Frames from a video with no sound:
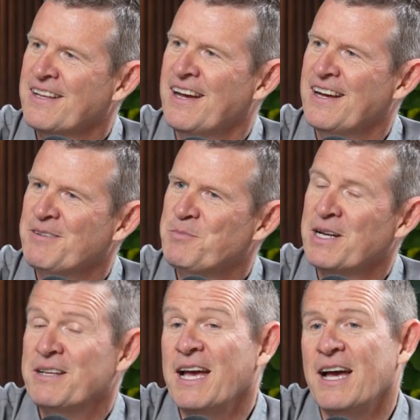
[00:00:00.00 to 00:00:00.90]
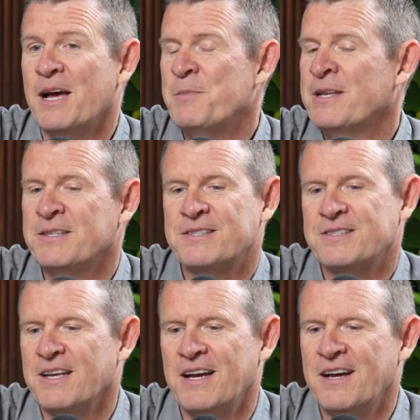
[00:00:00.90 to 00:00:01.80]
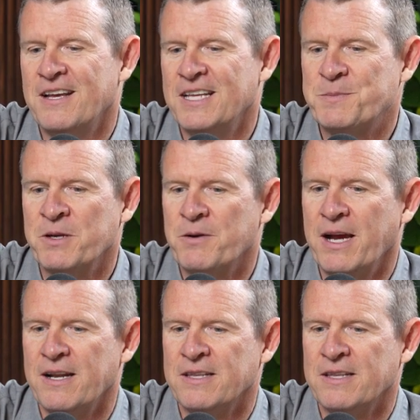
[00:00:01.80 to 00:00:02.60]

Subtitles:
Yeah. But it's been great.